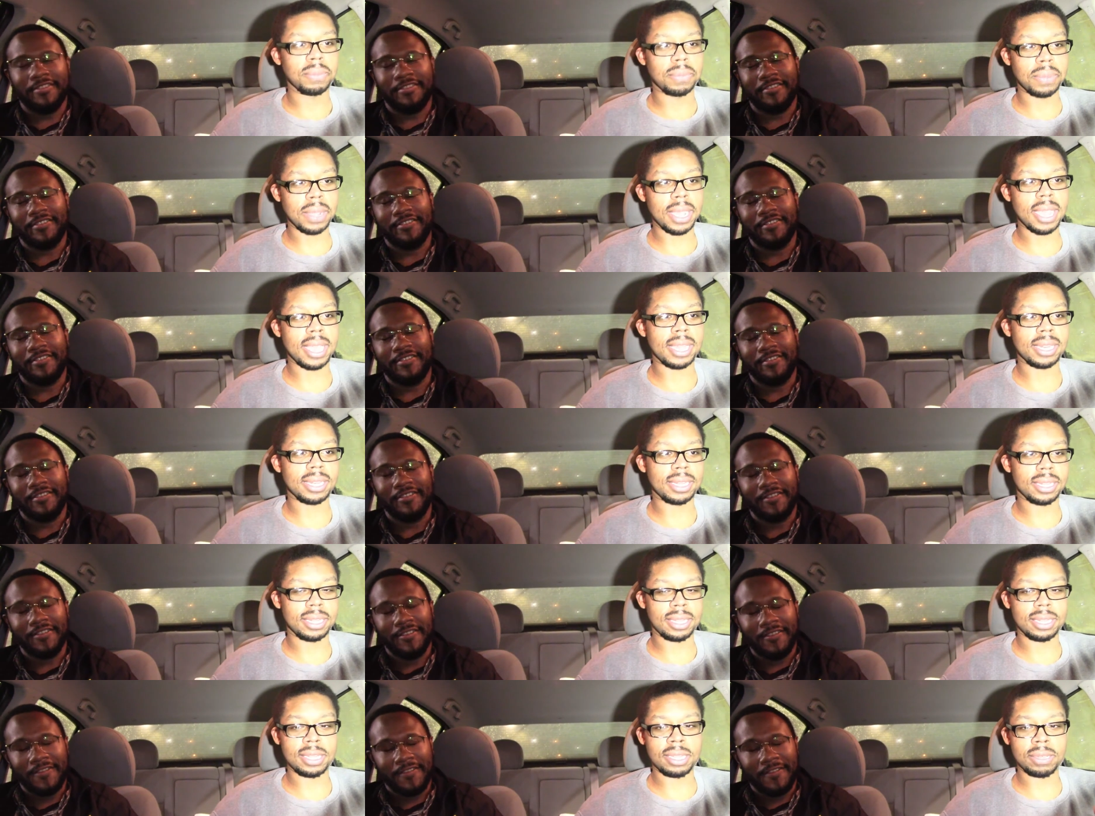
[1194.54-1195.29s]
Speaker 1: but
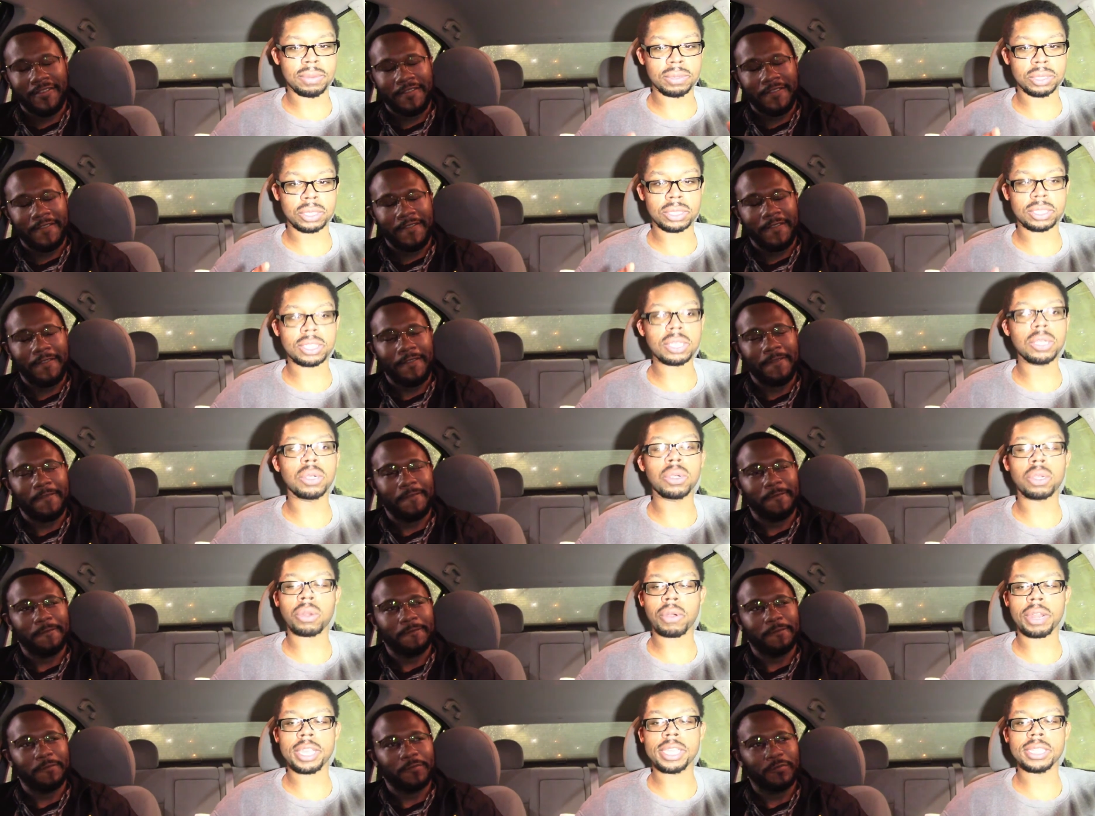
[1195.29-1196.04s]
it was
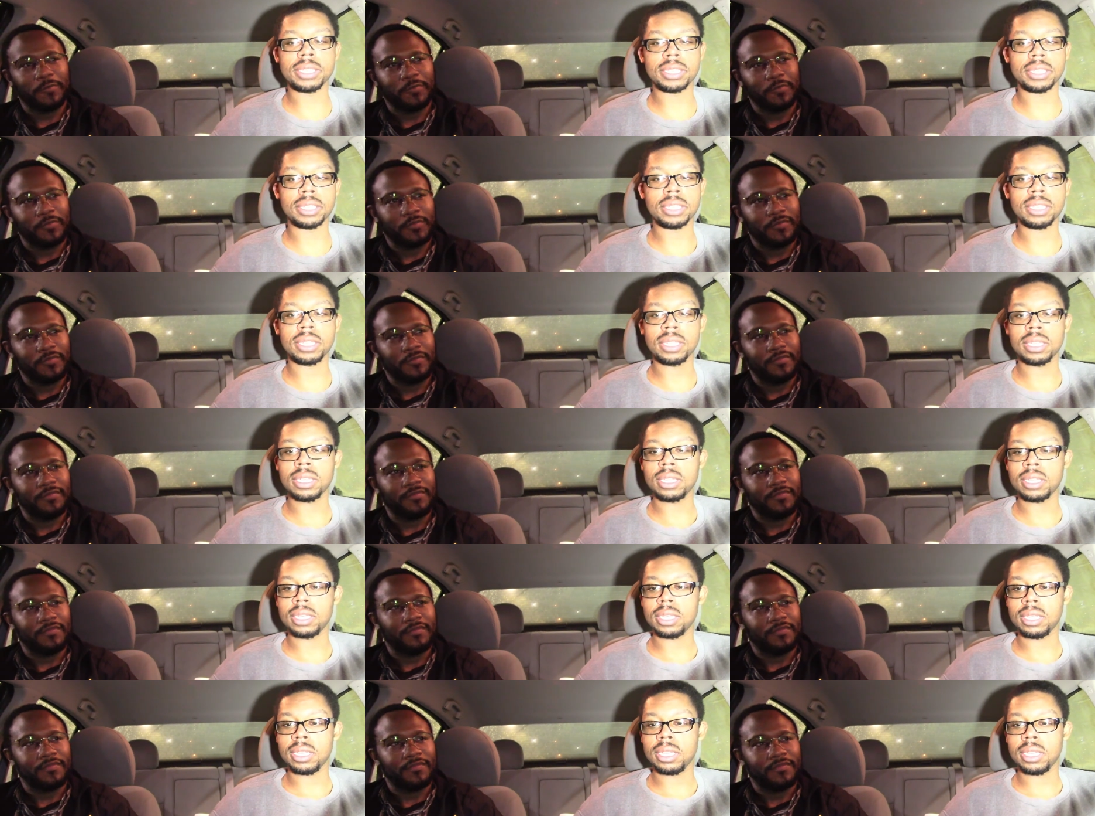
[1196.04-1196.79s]
still crazy,
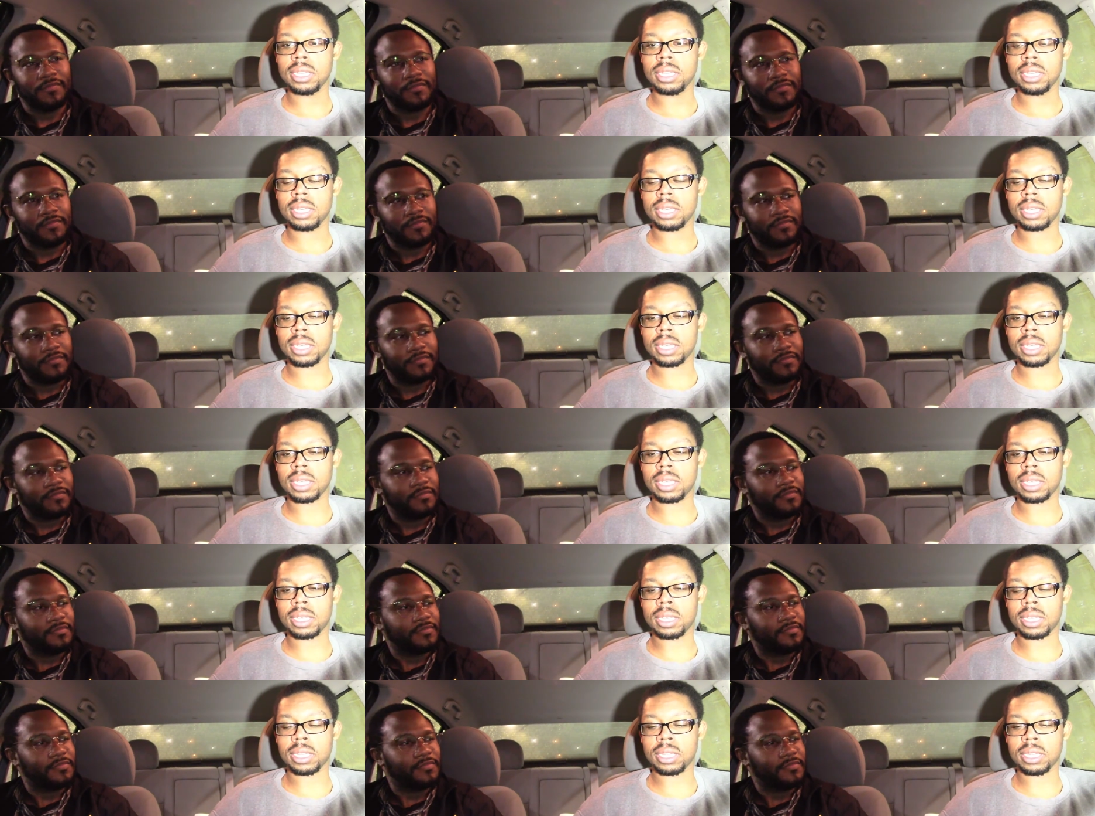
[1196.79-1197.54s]

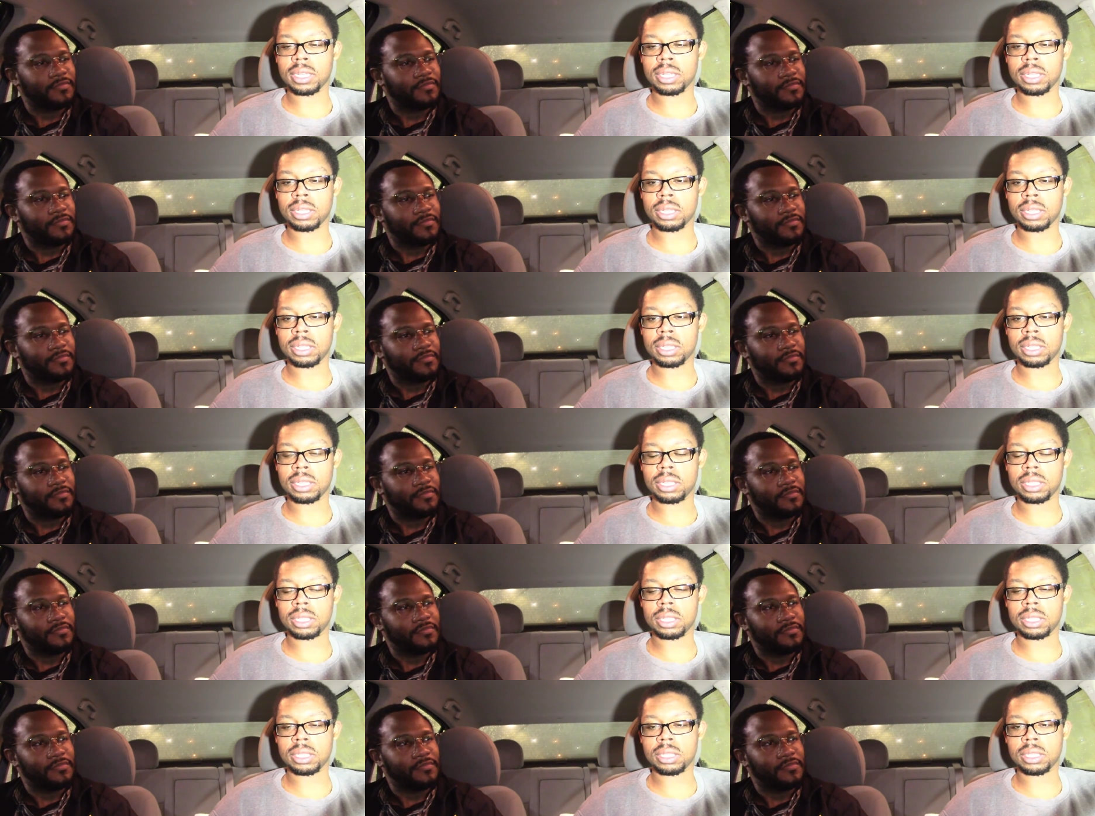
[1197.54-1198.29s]
and
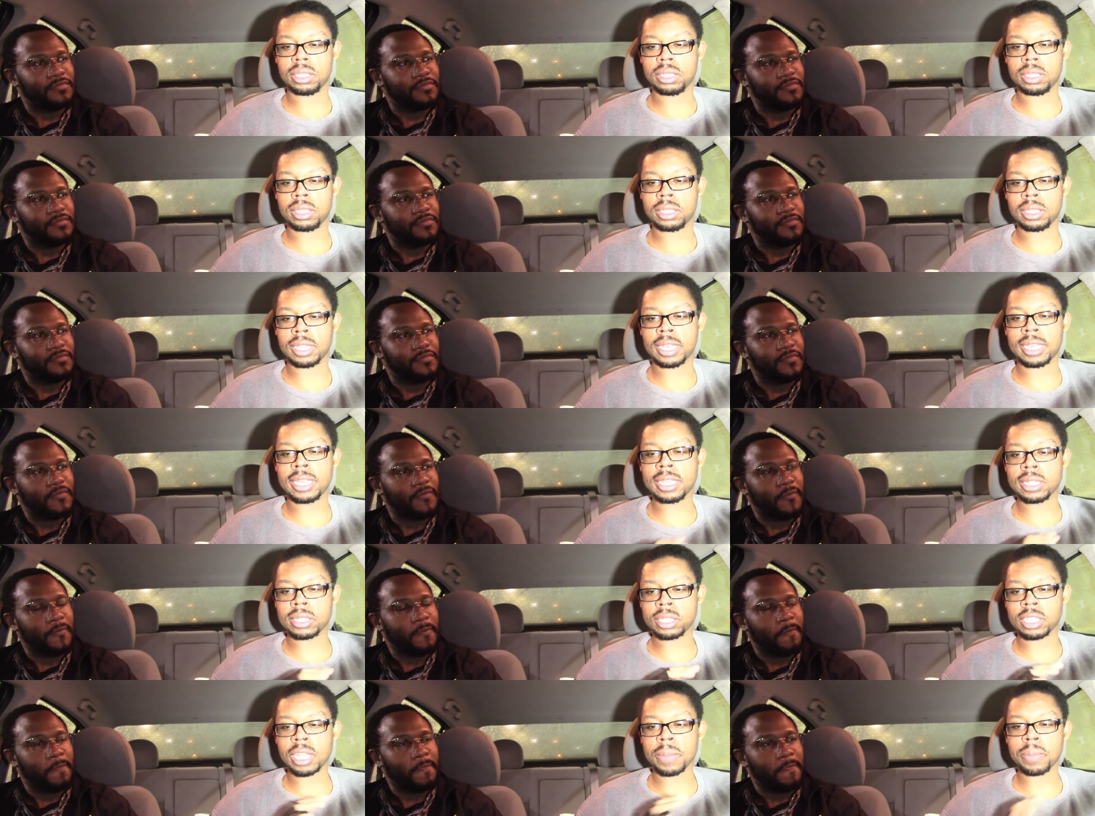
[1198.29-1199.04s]
they
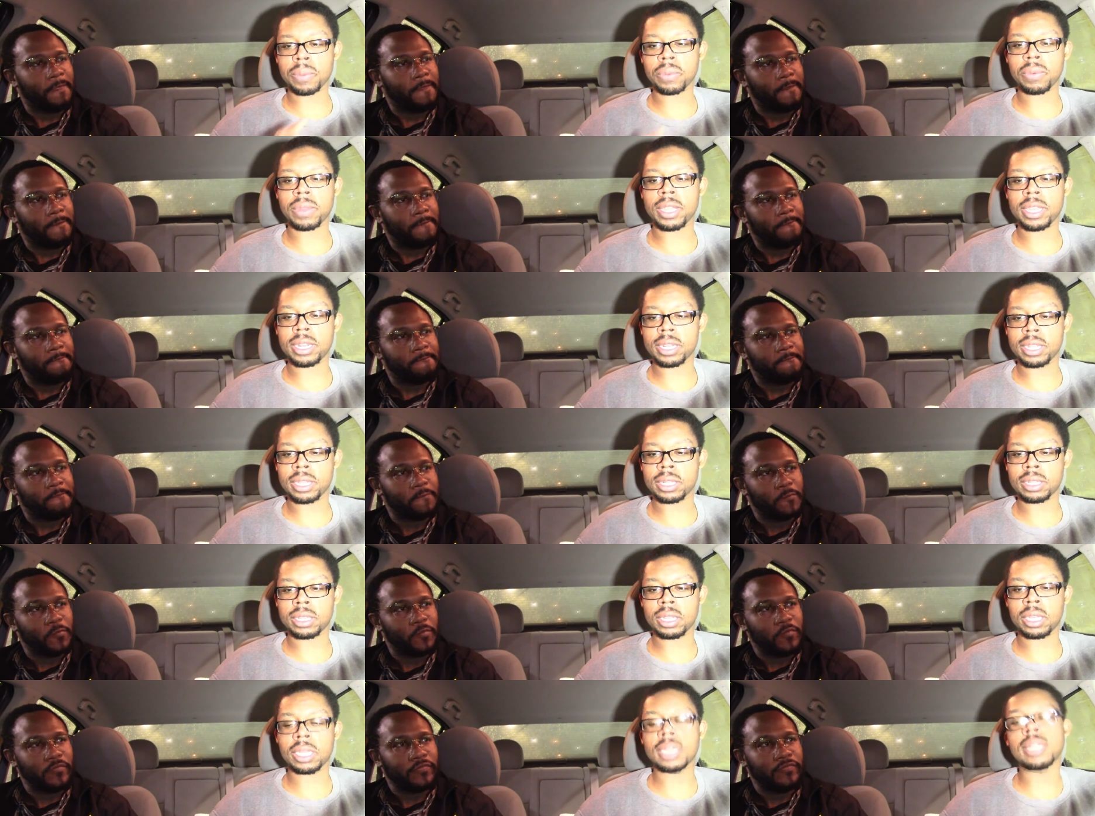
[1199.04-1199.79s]
get
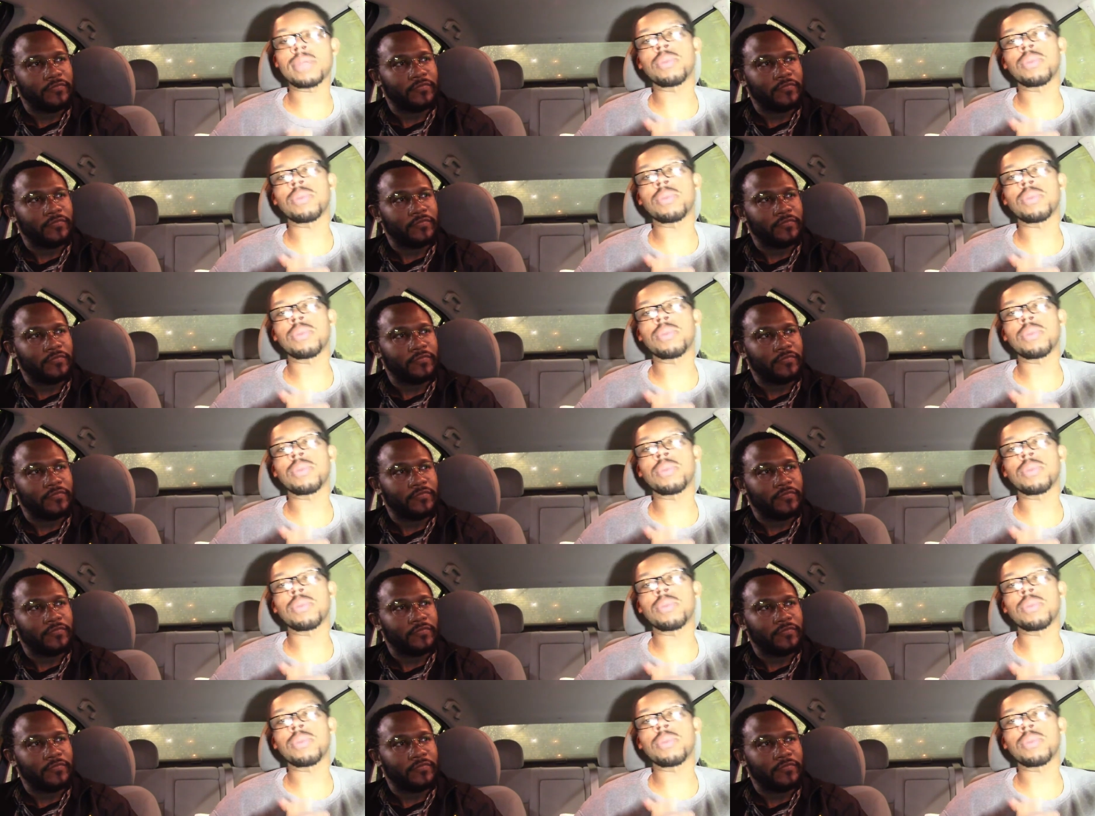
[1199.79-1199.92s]
separated, and then